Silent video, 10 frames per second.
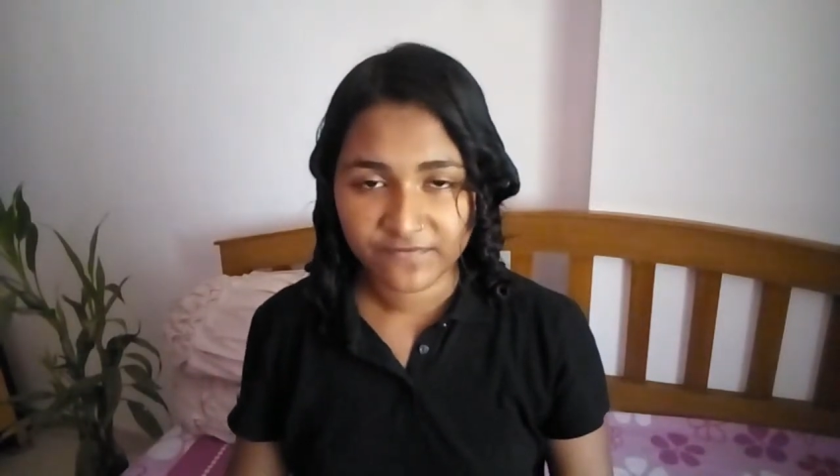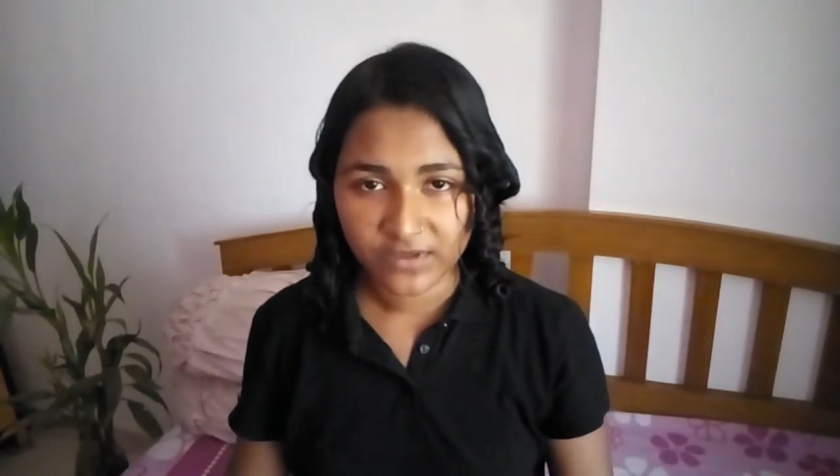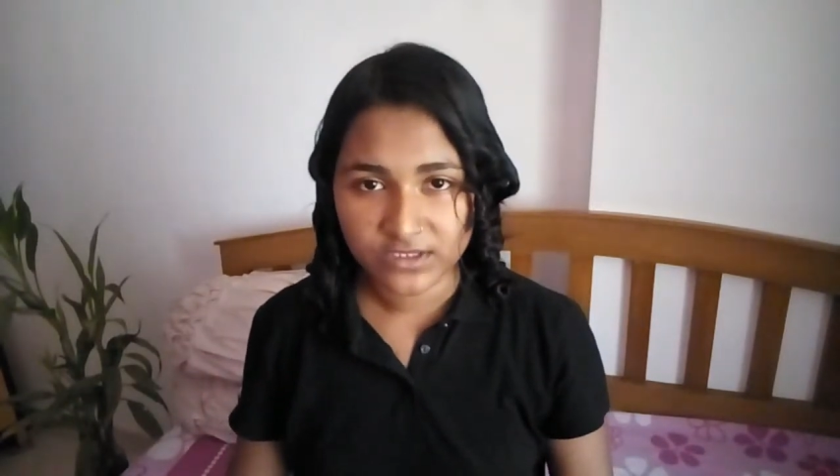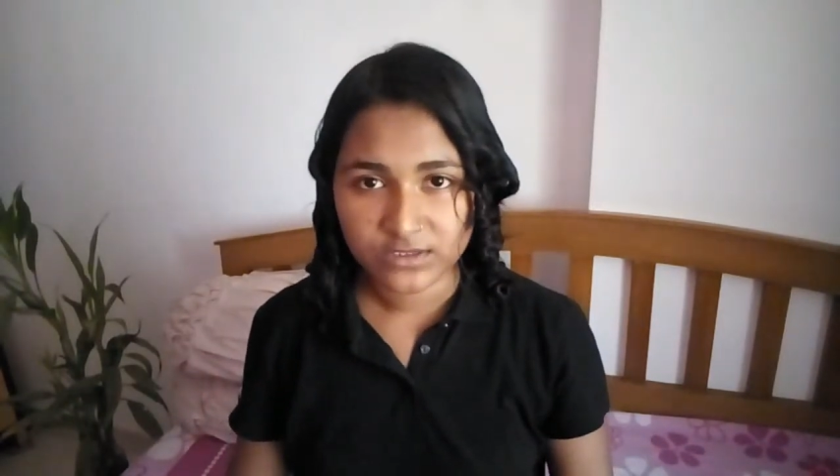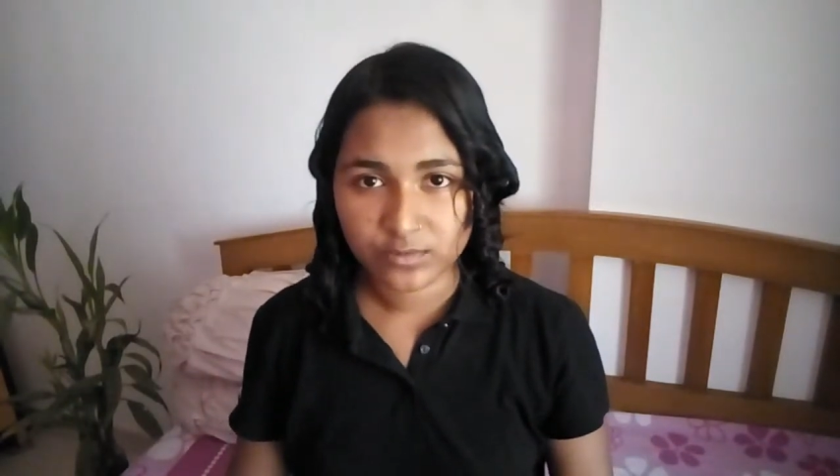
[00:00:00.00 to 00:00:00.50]

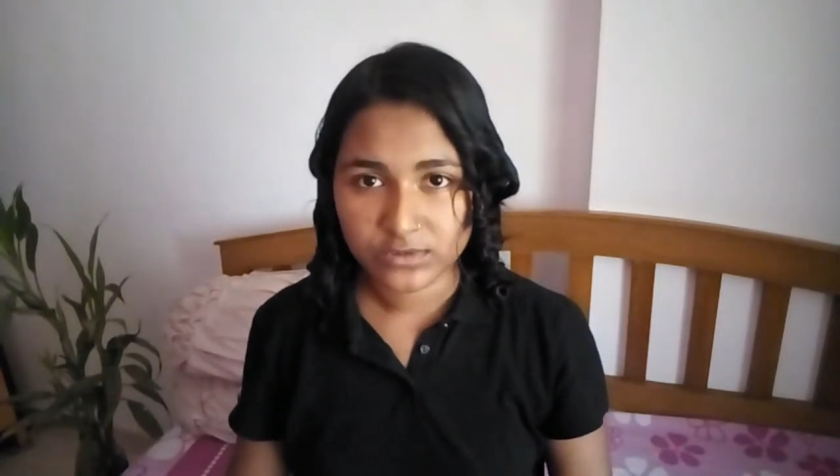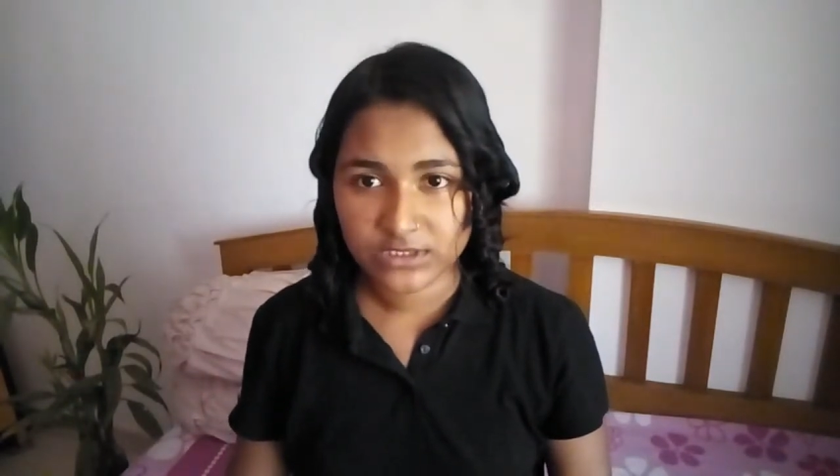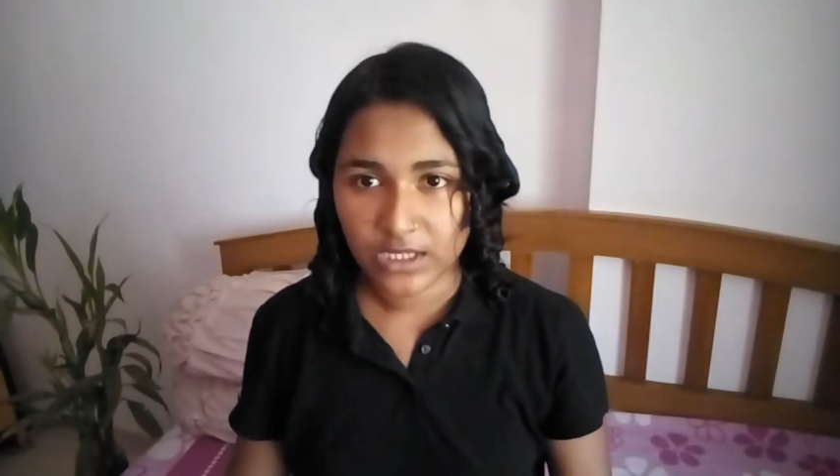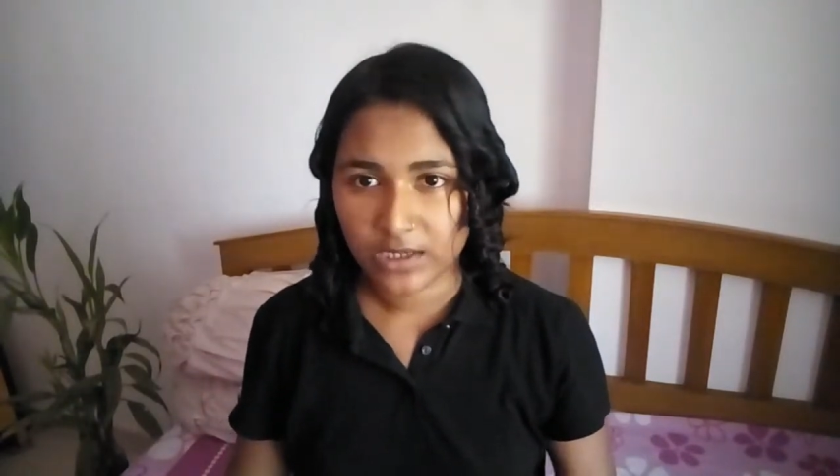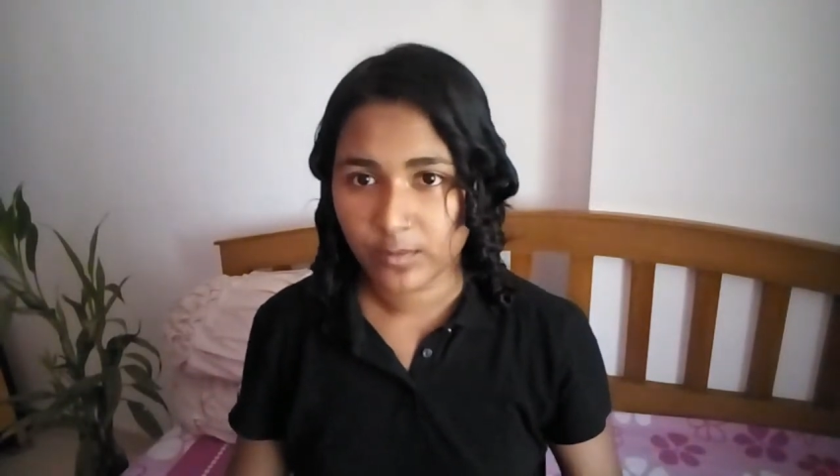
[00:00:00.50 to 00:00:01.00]
faced was
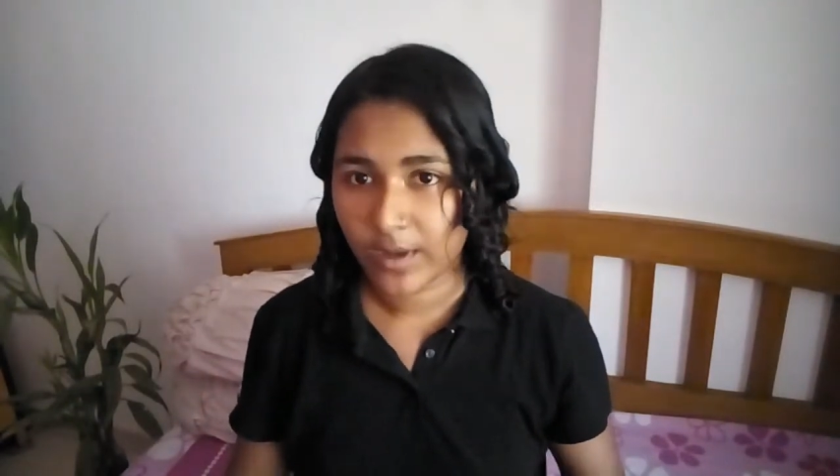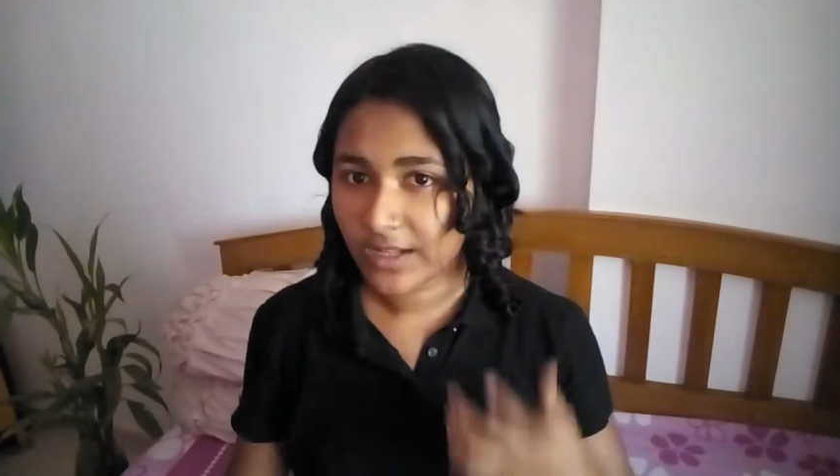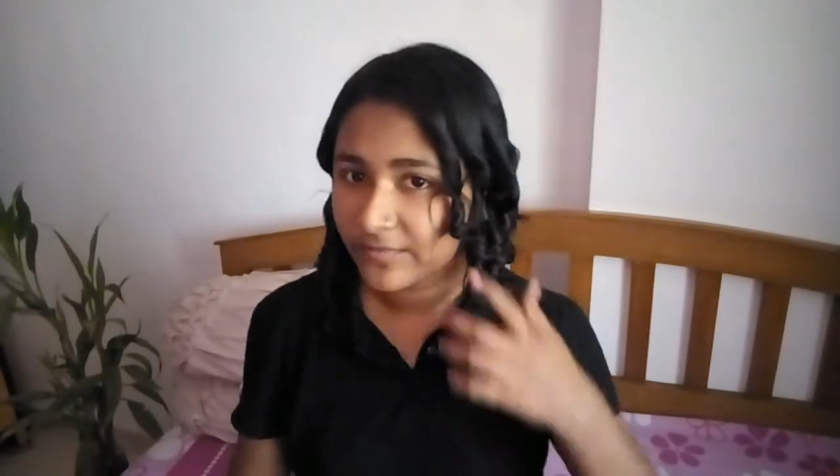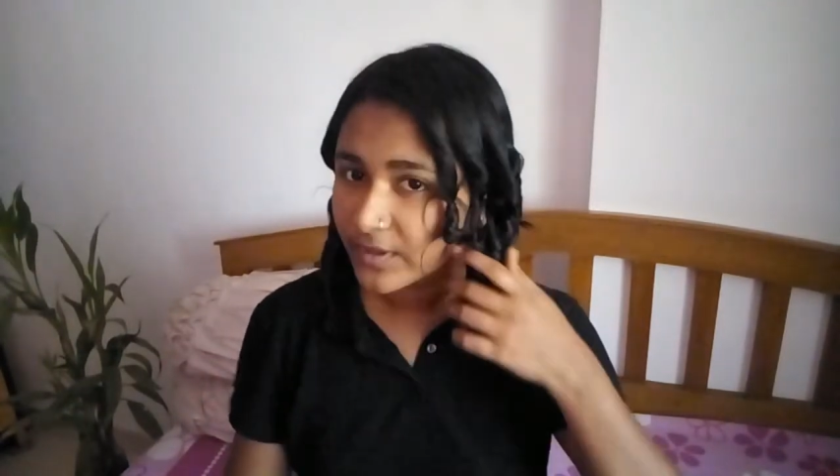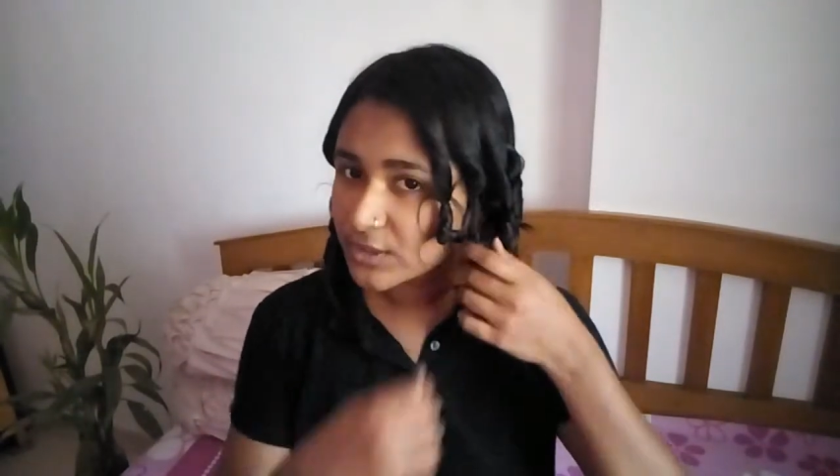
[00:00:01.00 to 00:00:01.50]
that
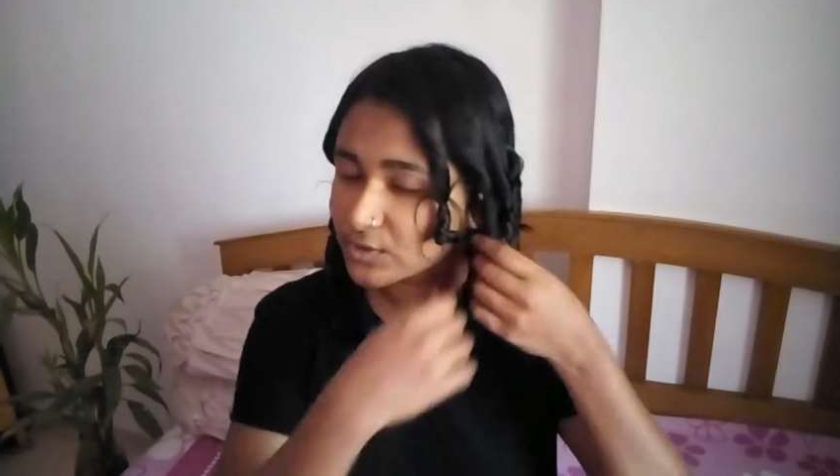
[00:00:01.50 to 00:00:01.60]
while we are